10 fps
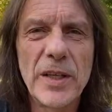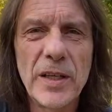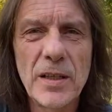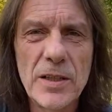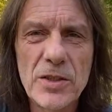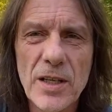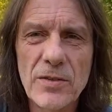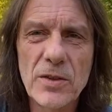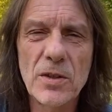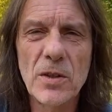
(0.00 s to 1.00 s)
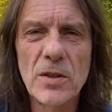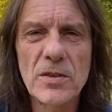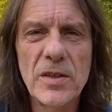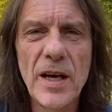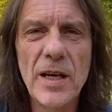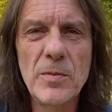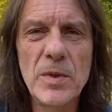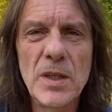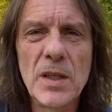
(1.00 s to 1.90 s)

in English after a long time.